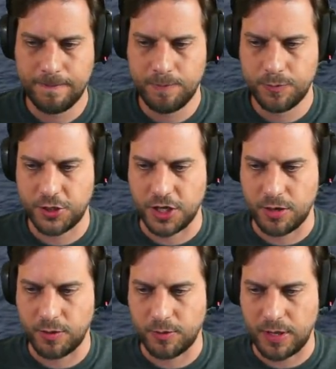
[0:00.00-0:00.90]

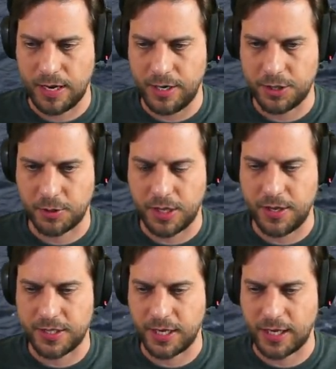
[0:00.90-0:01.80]
So he's within
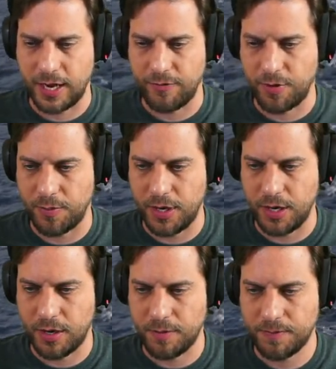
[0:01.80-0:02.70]
the 10 km from me
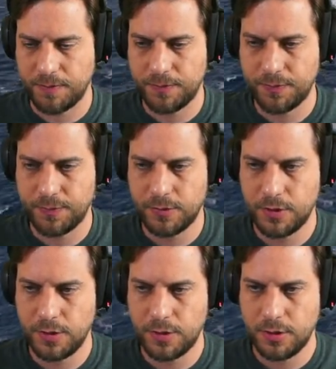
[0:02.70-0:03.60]
here.
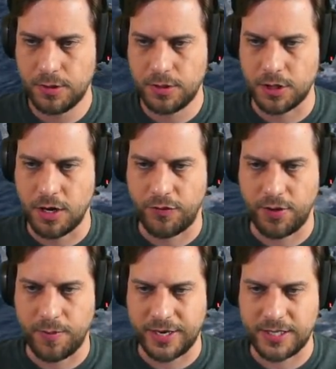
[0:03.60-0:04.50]
So
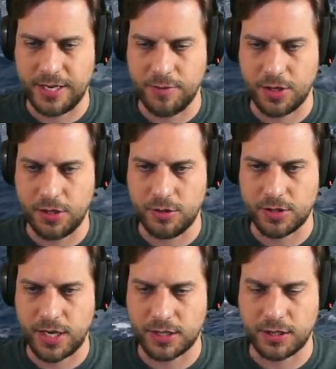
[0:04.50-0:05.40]
hopefully my team can use
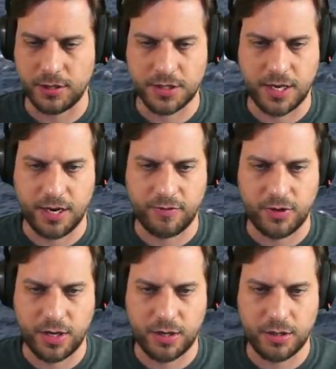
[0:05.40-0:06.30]
that to kill the ZF
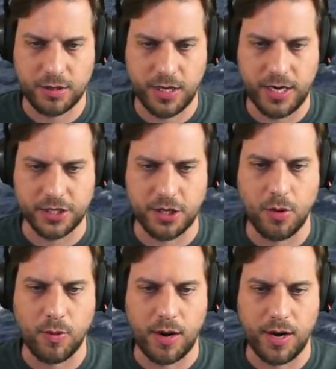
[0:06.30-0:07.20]
there. He doesn't
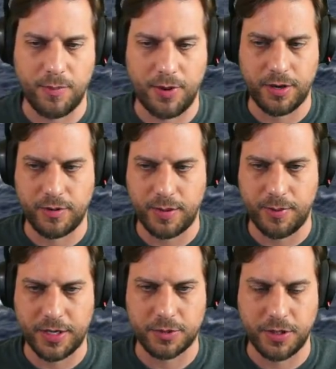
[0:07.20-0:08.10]
know where I am either, I mean,
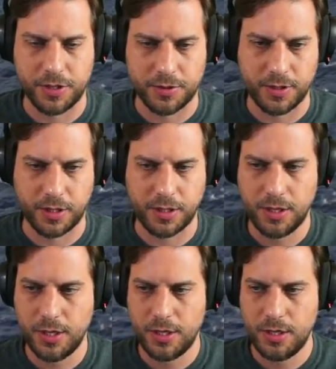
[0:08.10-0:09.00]
that's one of those like,
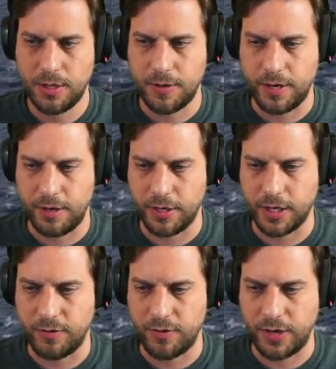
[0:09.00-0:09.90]
there you
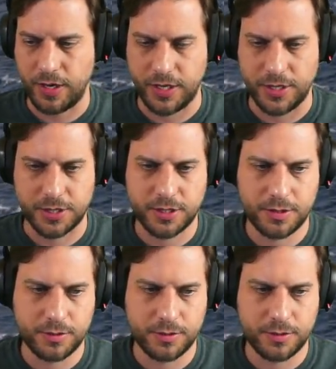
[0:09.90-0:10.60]
go, very nice.